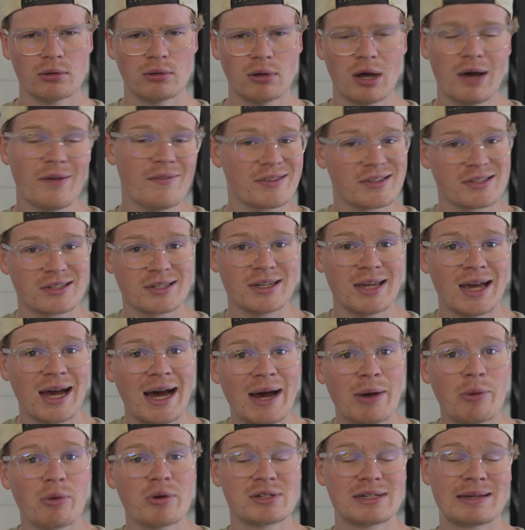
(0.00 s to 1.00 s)
Obviously,
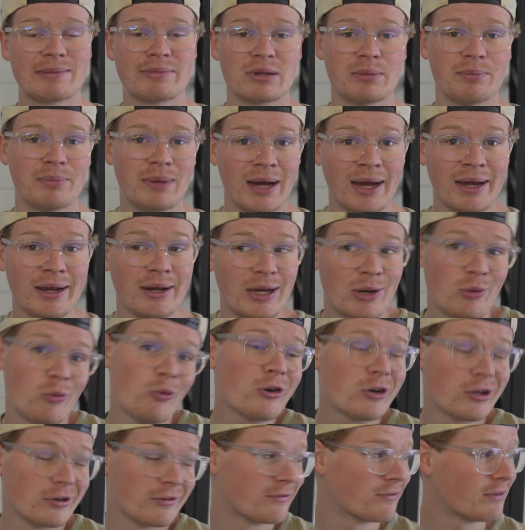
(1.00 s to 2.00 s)
I wasn't able to buy it. I
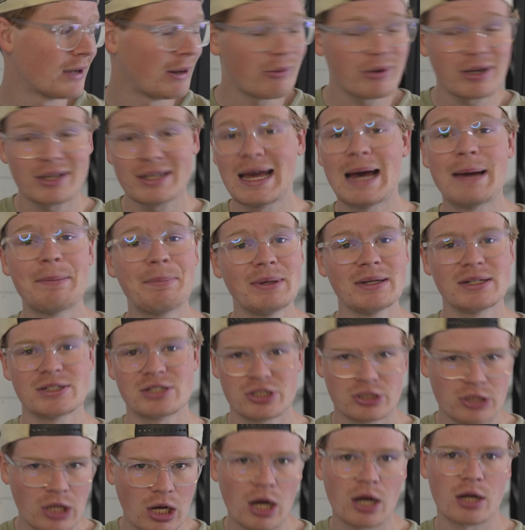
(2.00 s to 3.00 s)
would have kept it in
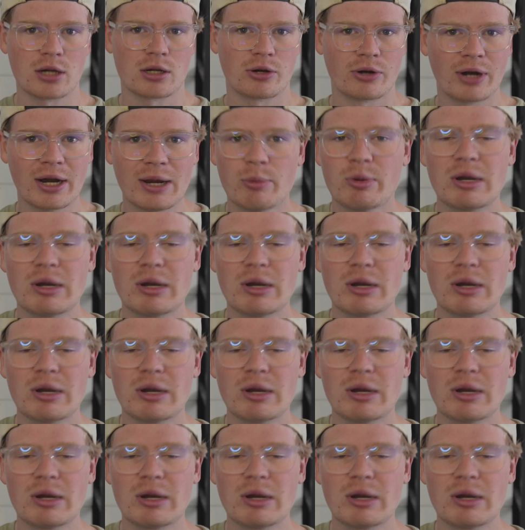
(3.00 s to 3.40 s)
stock, all right?